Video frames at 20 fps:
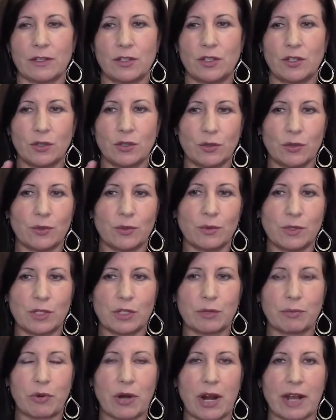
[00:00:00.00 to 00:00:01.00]
to
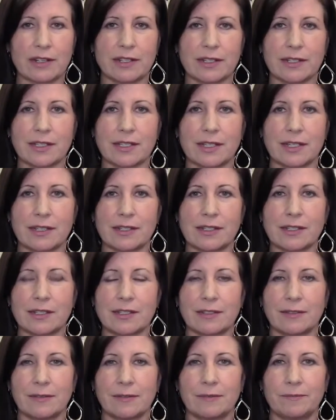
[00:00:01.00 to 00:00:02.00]
practice
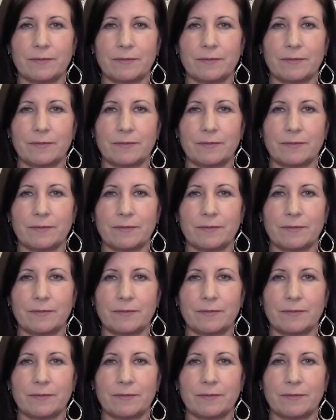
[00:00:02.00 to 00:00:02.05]
this?